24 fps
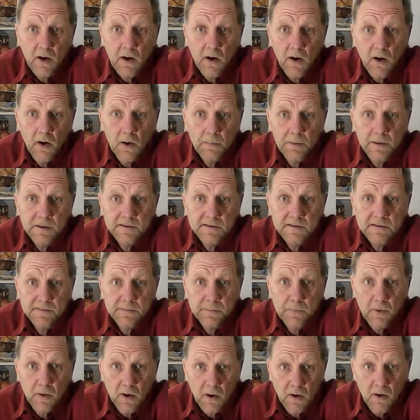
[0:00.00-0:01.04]
urban
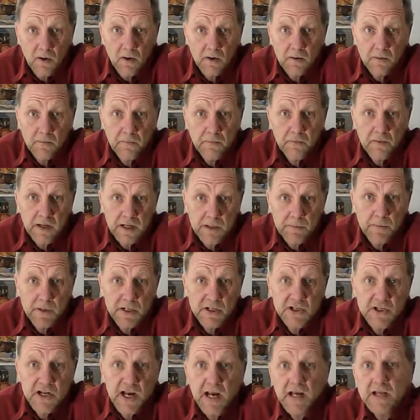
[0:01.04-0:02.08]
sprawl,
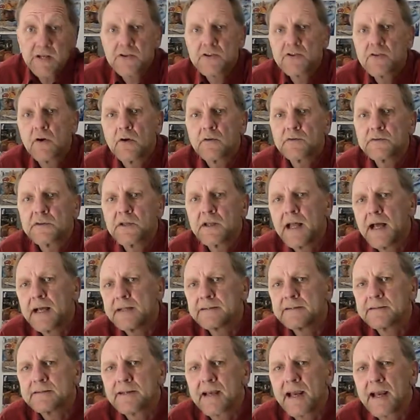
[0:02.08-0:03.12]
fragmentation of the
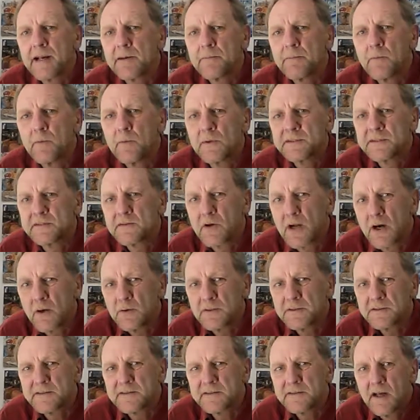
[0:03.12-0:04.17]
landscape with
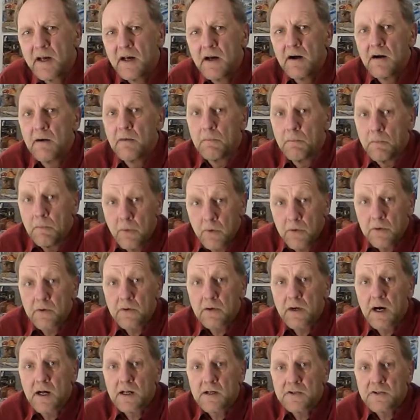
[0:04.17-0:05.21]
roads,
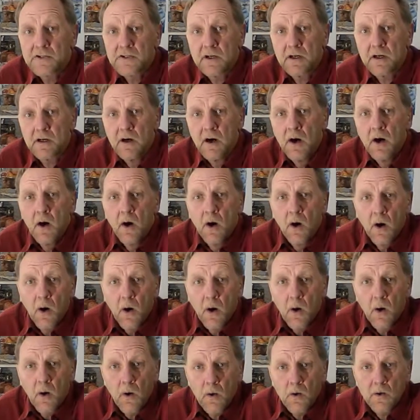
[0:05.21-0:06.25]
monoculture,
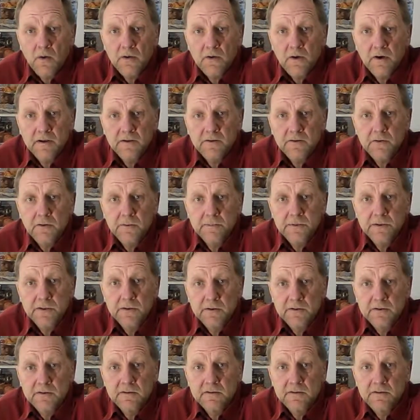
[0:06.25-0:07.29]
all
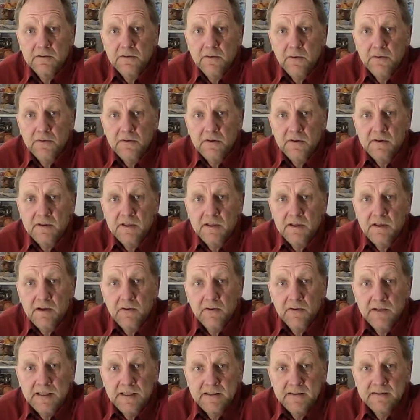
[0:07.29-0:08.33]
contribute to the
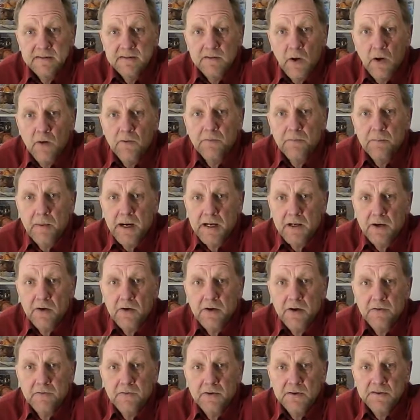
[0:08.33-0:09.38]
decrease of
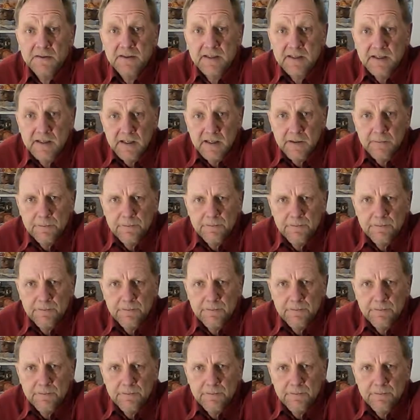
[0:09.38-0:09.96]
biodiversity.